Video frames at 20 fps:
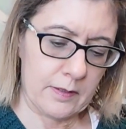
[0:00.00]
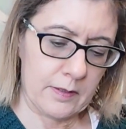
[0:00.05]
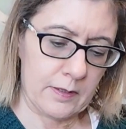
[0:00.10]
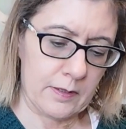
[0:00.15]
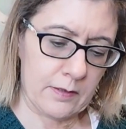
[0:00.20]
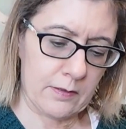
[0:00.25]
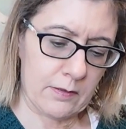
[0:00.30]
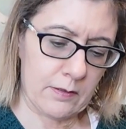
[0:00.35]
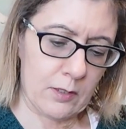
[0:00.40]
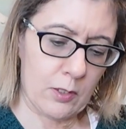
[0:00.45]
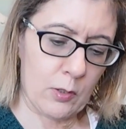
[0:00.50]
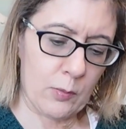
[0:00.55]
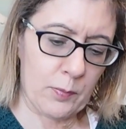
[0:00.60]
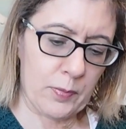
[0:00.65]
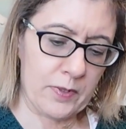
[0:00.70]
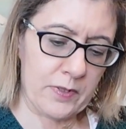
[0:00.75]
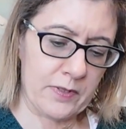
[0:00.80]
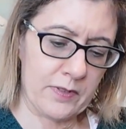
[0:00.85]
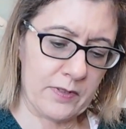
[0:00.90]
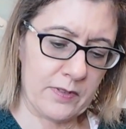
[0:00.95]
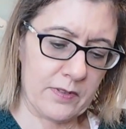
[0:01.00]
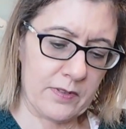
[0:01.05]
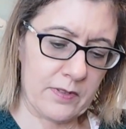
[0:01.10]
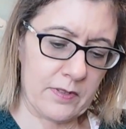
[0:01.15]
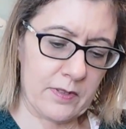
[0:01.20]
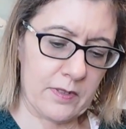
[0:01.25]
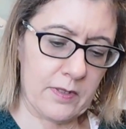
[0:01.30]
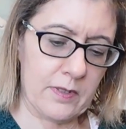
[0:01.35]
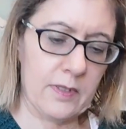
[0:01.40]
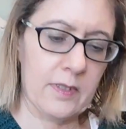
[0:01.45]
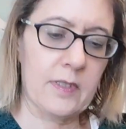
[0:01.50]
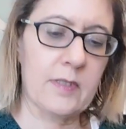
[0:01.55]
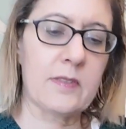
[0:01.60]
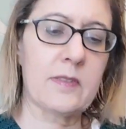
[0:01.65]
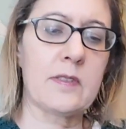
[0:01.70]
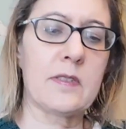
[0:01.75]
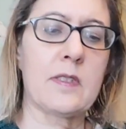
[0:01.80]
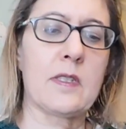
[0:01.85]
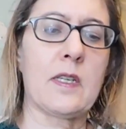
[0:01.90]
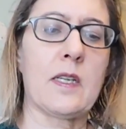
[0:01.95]
it opens.
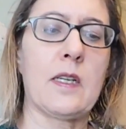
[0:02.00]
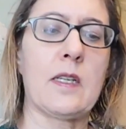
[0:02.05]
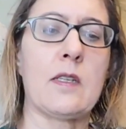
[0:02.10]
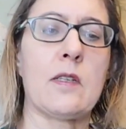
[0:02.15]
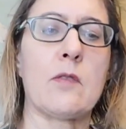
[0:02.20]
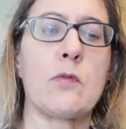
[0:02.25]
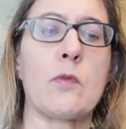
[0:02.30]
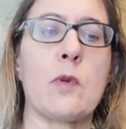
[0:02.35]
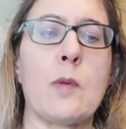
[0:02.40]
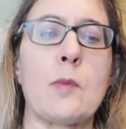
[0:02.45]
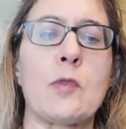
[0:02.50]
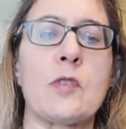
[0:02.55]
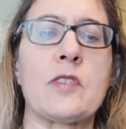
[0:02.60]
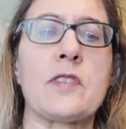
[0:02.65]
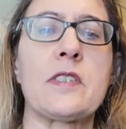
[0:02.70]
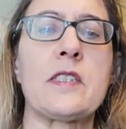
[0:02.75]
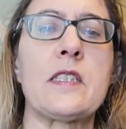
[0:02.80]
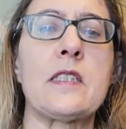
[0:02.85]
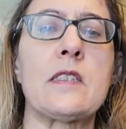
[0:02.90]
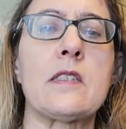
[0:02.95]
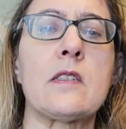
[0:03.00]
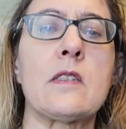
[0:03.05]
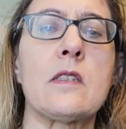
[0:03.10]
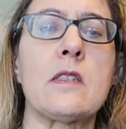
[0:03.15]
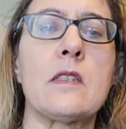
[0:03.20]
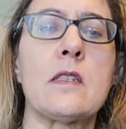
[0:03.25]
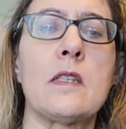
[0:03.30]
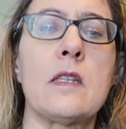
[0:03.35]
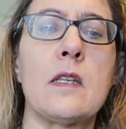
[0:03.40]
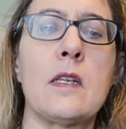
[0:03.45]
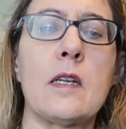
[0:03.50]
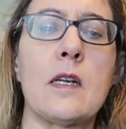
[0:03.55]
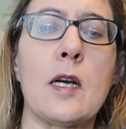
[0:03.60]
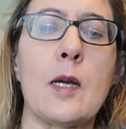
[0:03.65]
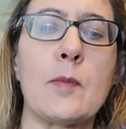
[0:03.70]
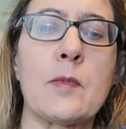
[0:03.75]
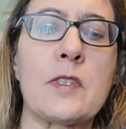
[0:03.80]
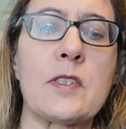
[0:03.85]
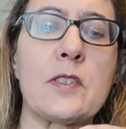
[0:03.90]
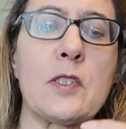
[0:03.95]
It's got a rubber seal.
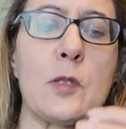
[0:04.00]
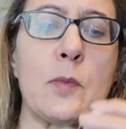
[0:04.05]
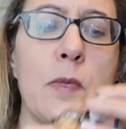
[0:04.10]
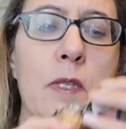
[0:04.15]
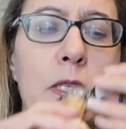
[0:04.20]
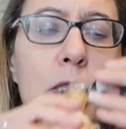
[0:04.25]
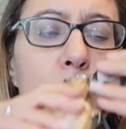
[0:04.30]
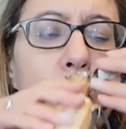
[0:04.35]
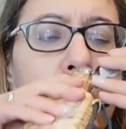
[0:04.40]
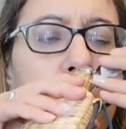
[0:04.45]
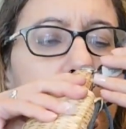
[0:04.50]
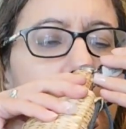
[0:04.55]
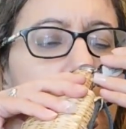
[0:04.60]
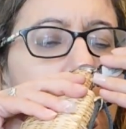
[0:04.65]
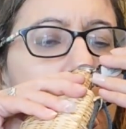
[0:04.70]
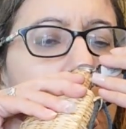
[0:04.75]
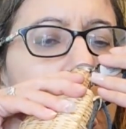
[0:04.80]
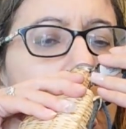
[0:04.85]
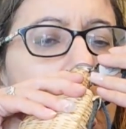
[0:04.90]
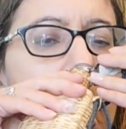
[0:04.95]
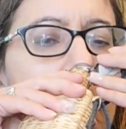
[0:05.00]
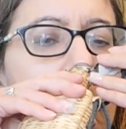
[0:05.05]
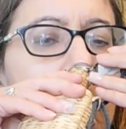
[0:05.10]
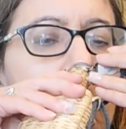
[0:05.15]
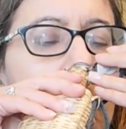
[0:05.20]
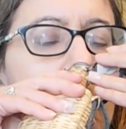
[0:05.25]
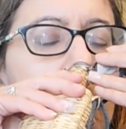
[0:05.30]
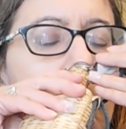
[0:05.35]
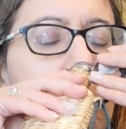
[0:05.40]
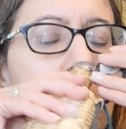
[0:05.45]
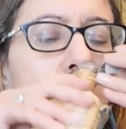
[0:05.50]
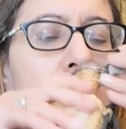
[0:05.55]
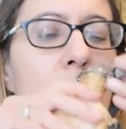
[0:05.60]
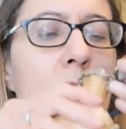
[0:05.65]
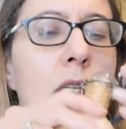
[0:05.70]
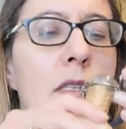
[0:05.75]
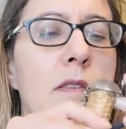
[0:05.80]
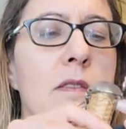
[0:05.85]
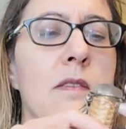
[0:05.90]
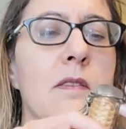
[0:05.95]
I'm assuming it was, uh,
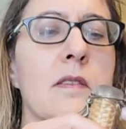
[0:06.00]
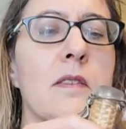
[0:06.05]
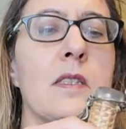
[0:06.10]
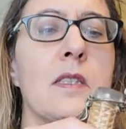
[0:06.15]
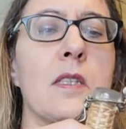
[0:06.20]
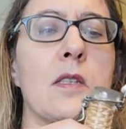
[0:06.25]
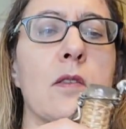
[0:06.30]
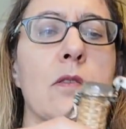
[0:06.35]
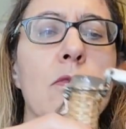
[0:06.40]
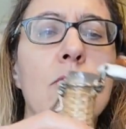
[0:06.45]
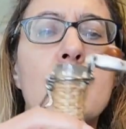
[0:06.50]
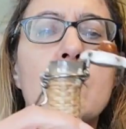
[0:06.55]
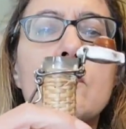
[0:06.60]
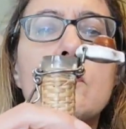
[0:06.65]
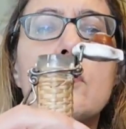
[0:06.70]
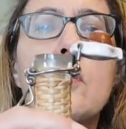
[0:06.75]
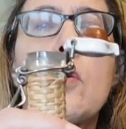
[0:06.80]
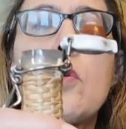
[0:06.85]
you know, to